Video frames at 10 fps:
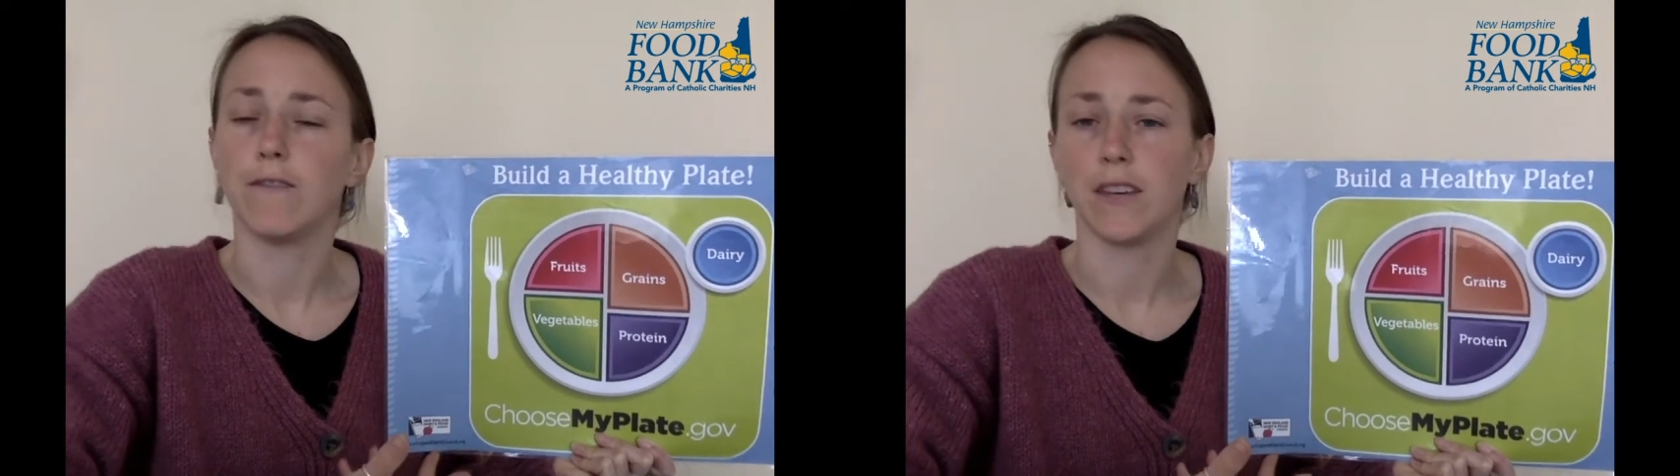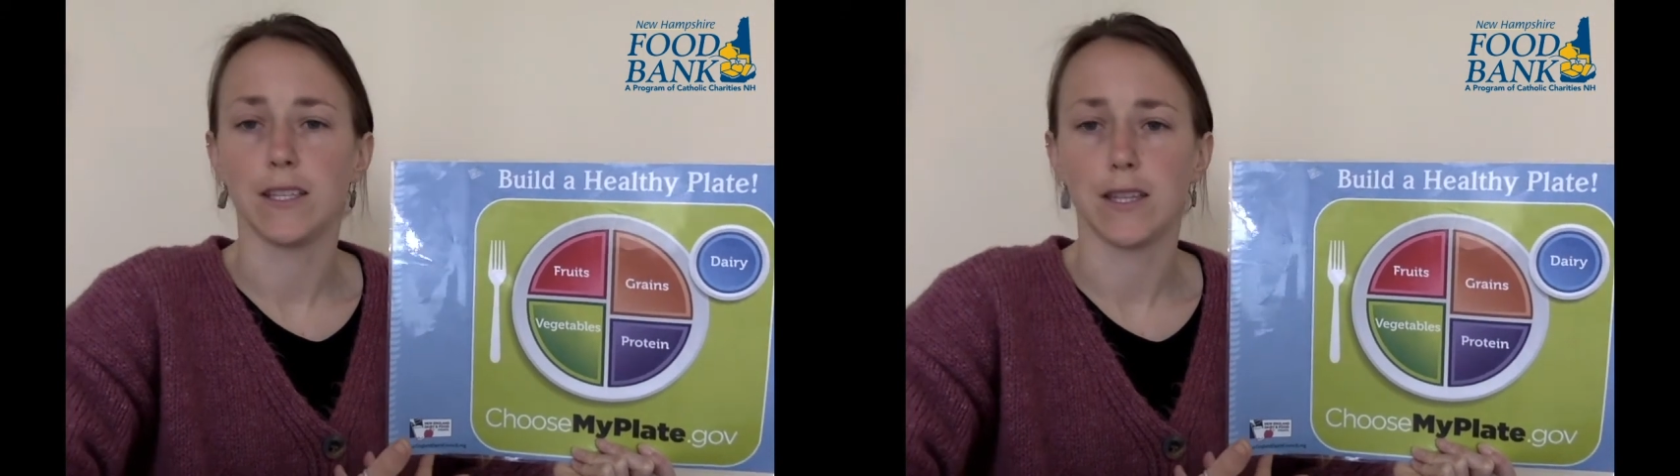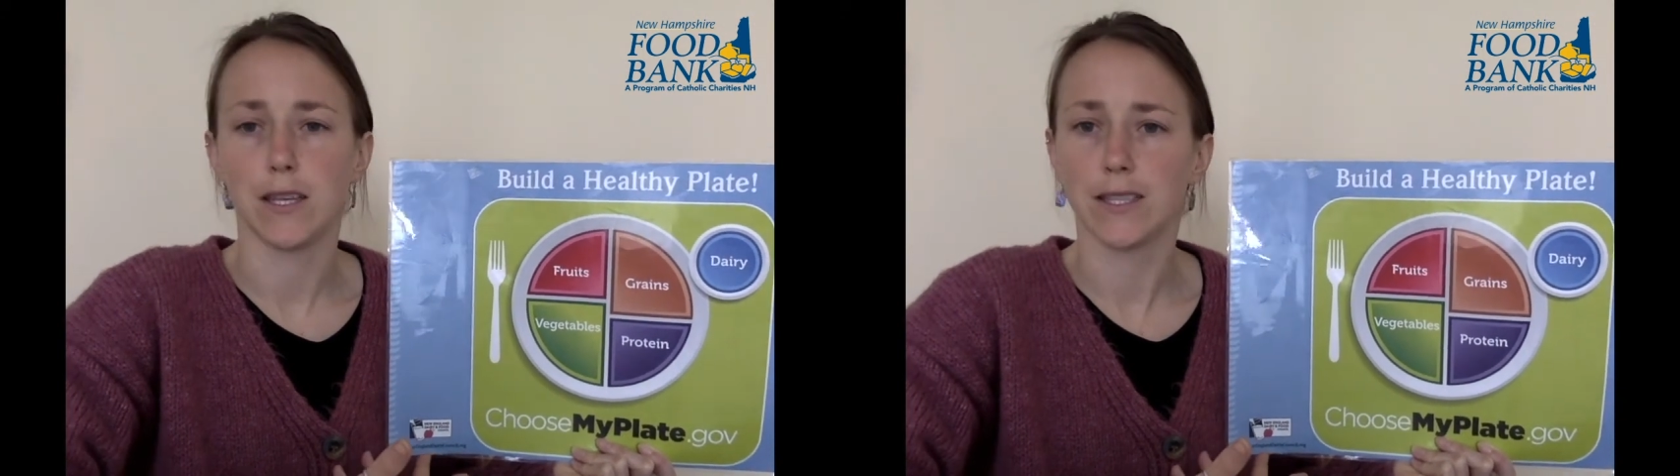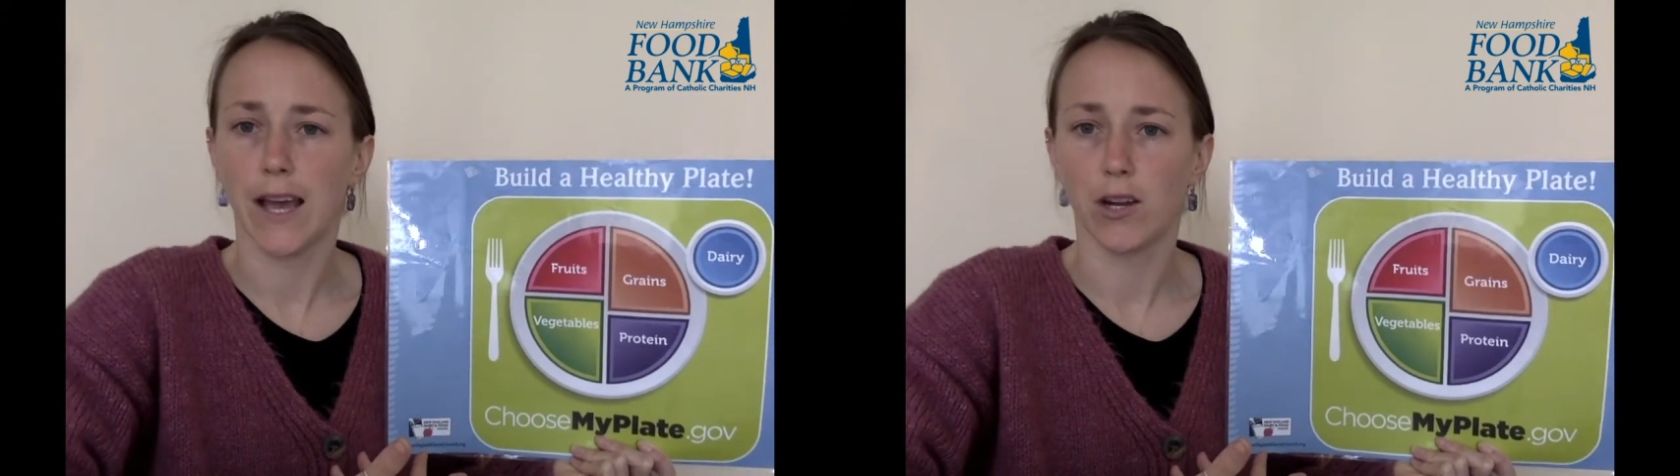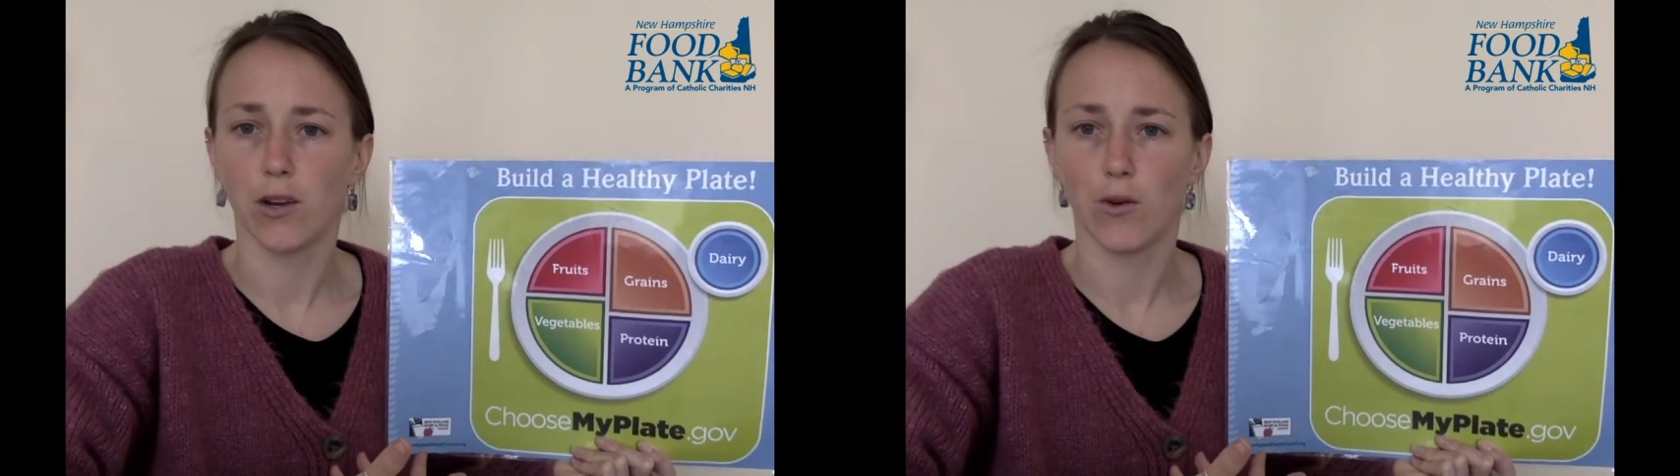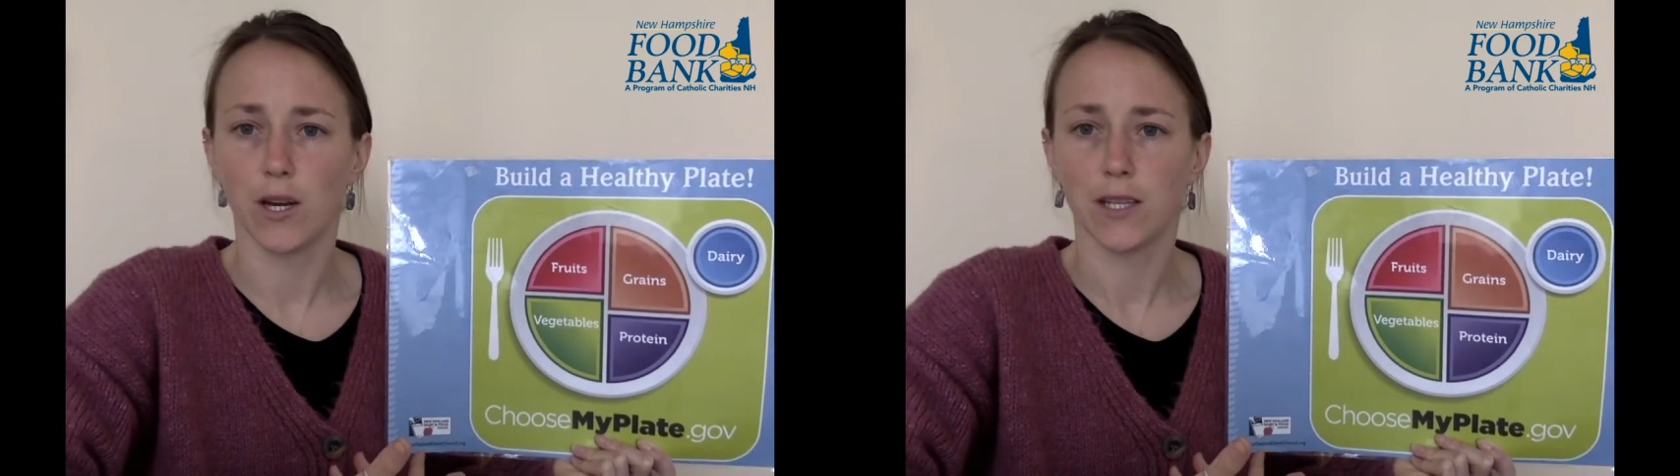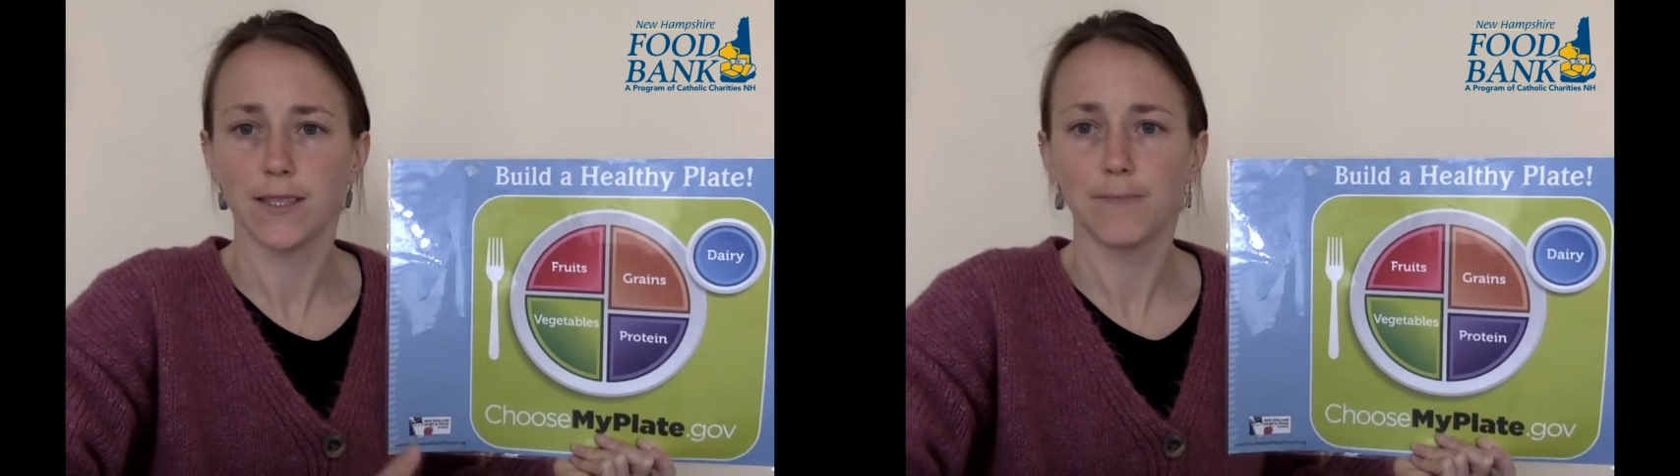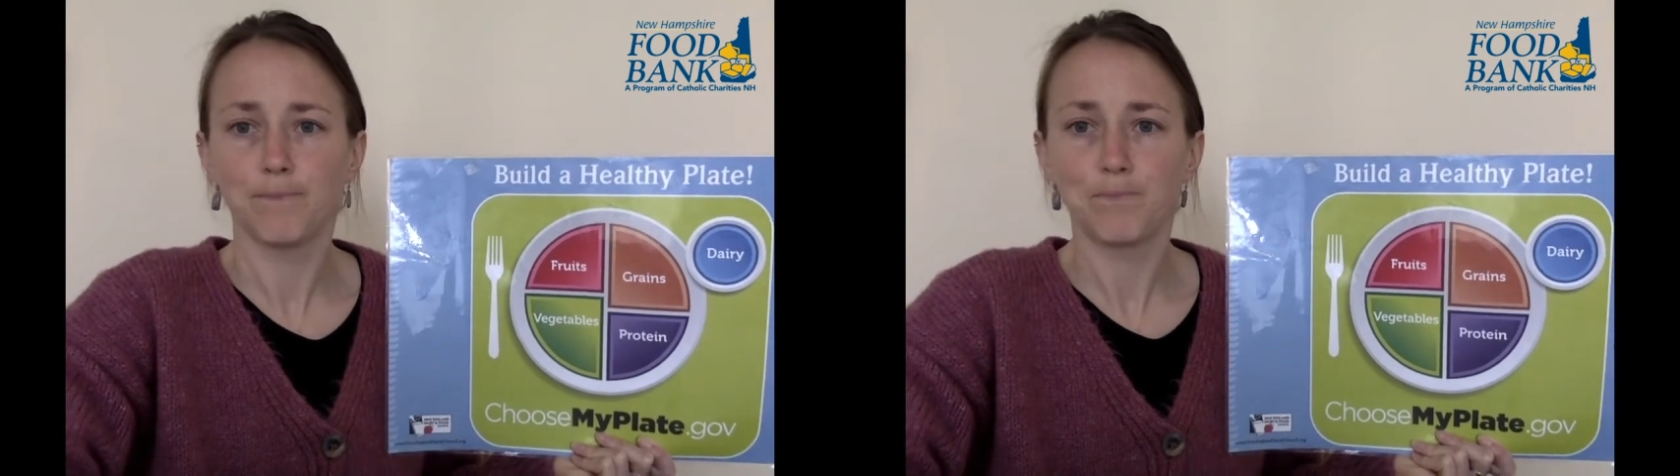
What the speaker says: fit into these categories.